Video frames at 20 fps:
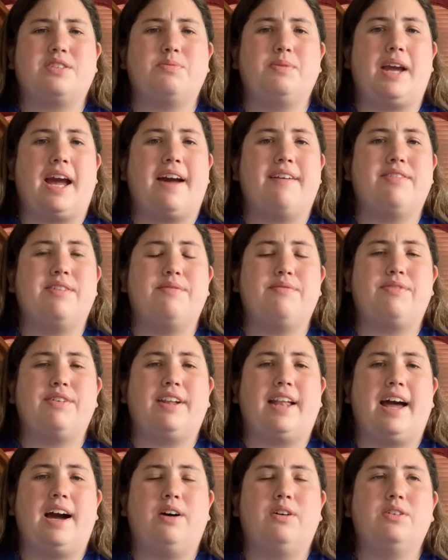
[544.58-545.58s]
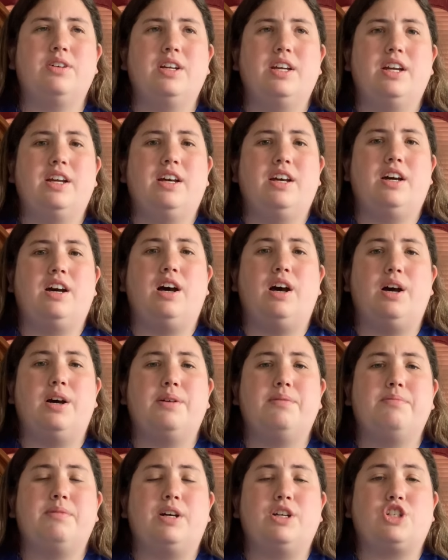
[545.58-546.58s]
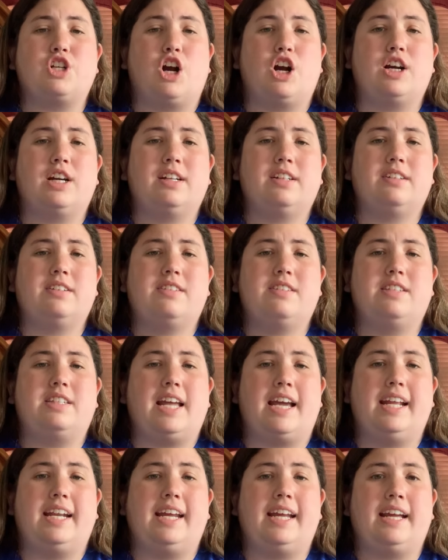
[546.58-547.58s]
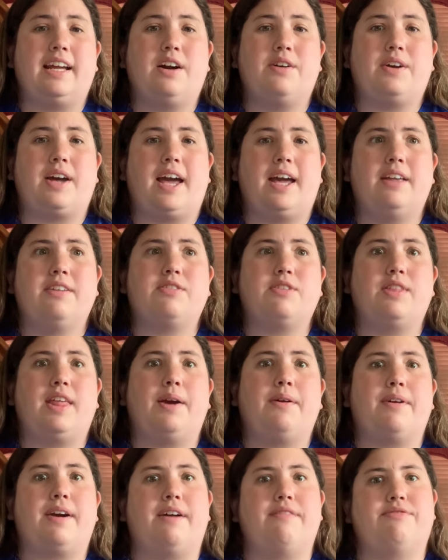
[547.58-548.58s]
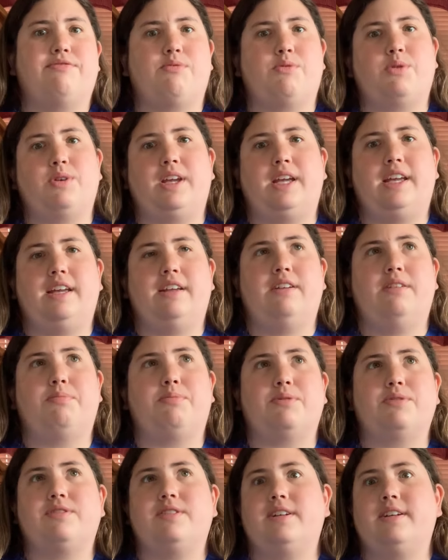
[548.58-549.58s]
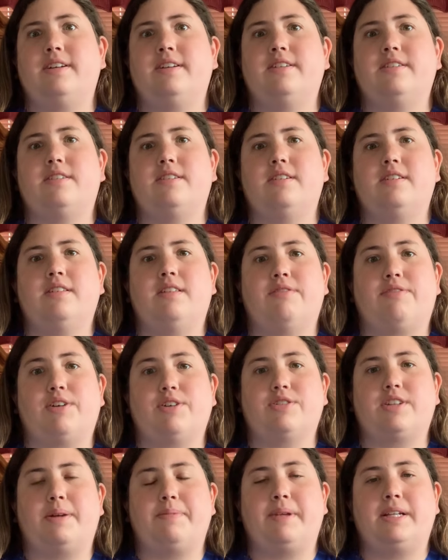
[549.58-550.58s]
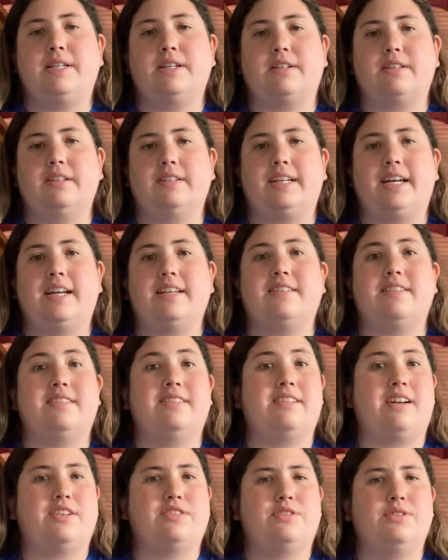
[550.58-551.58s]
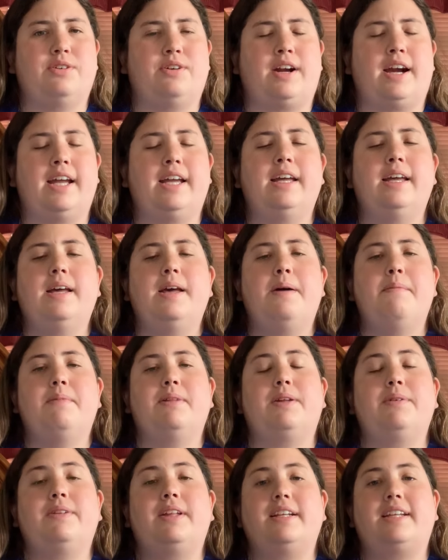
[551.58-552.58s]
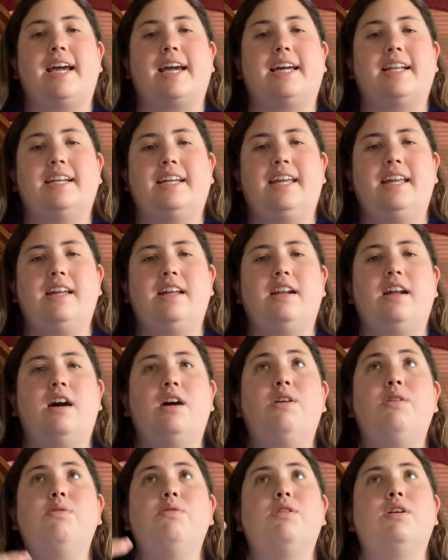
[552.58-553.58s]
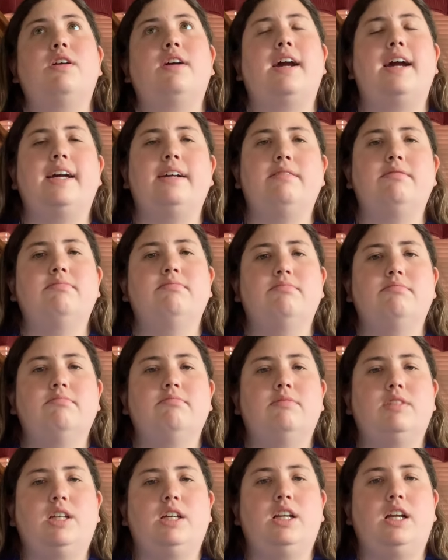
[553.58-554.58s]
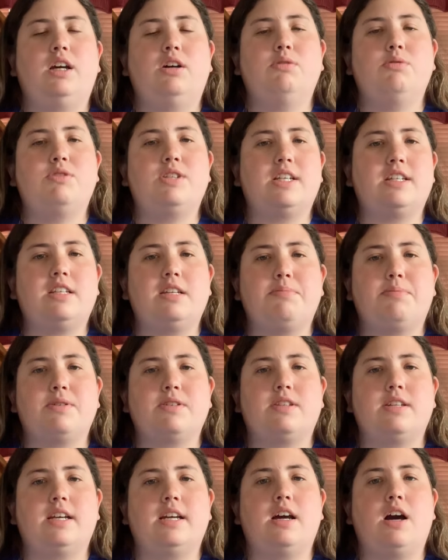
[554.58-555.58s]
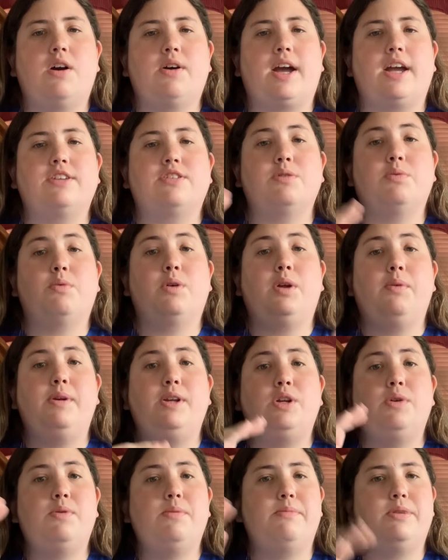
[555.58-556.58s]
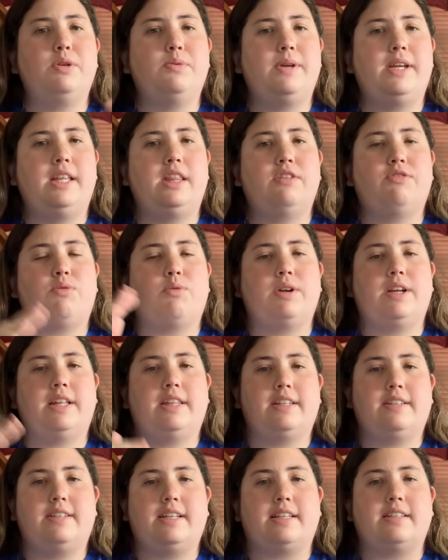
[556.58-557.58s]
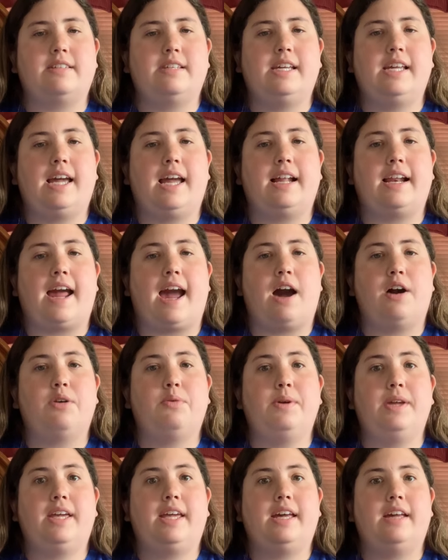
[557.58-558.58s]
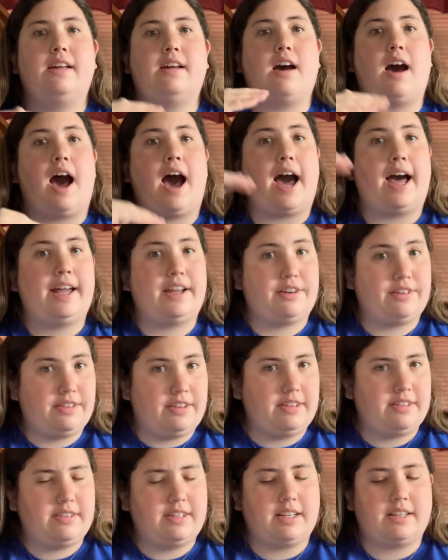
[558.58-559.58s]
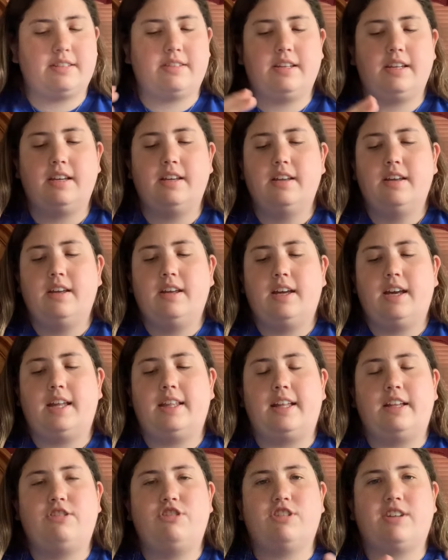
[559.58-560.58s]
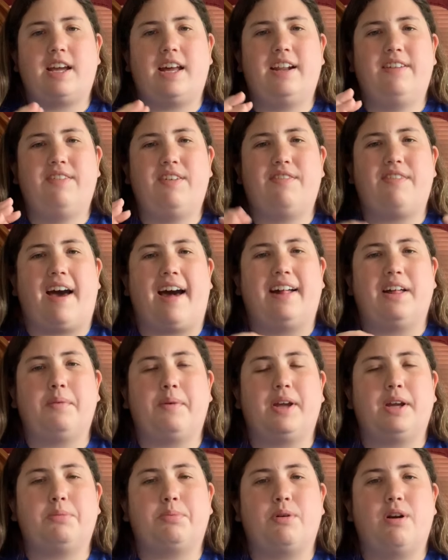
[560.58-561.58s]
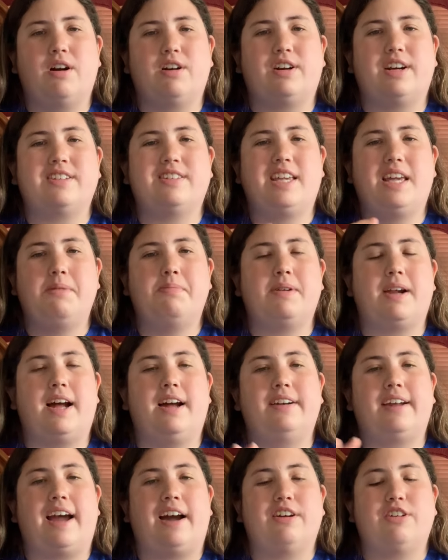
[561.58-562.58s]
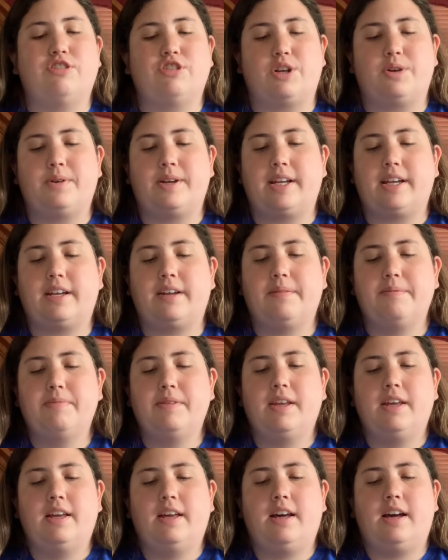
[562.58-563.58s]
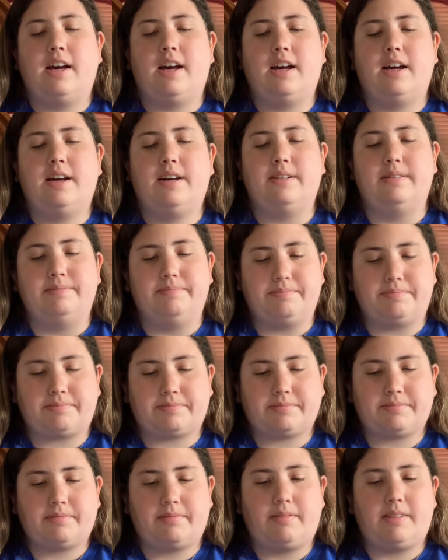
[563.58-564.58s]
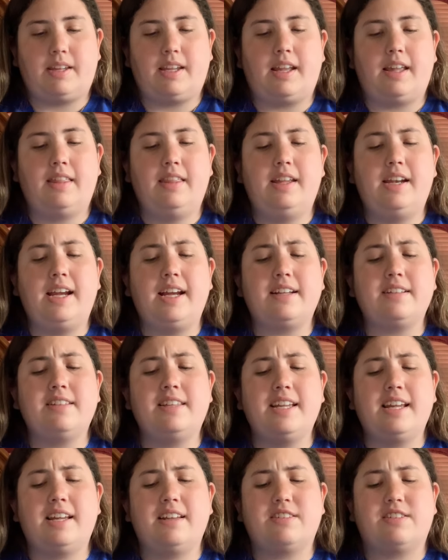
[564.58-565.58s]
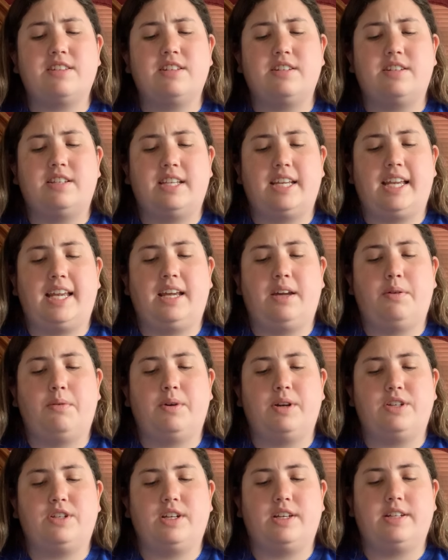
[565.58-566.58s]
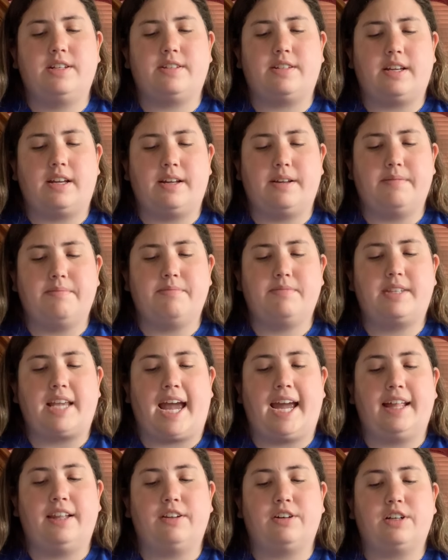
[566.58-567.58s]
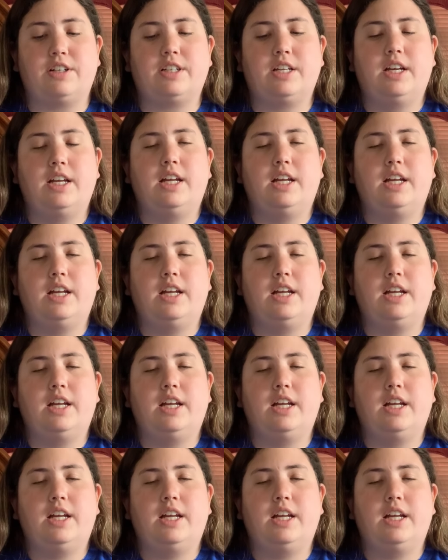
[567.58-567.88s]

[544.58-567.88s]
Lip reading: we have them fill out a chart stating, okay, so they were at 40% the first time they took the test, not so great. But then when they take it again, they're at 60%. Okay, so what do we do in between the 40 and the 60, and how do we get higher than 60? And that's just kind of evaluate your progress, keep an eye on how you're doing. The next thing is the T, which is tailored.